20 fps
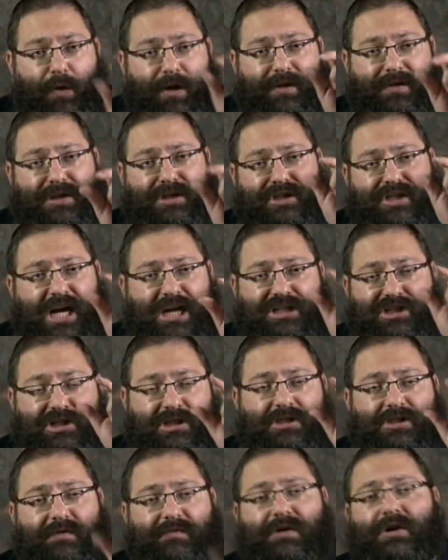one of the
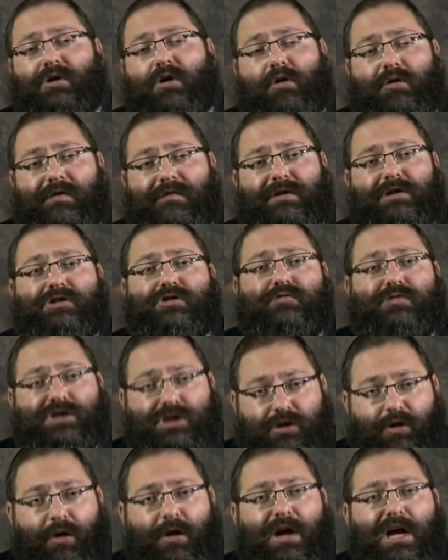sections of the Code of the
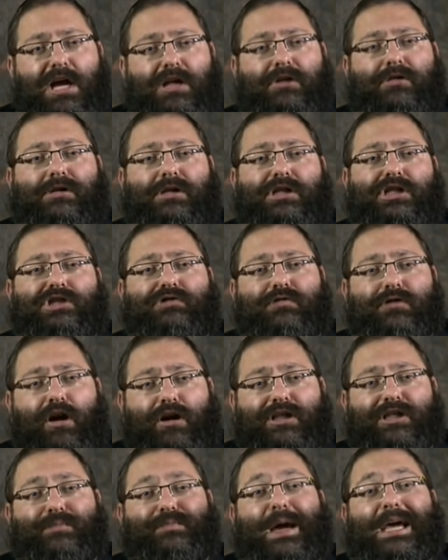Jewish Law, there's an
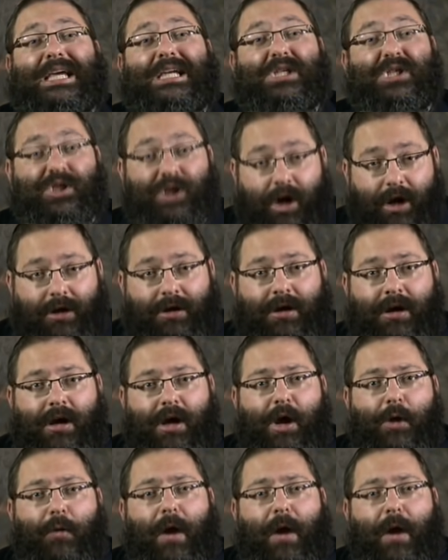introduction by his son,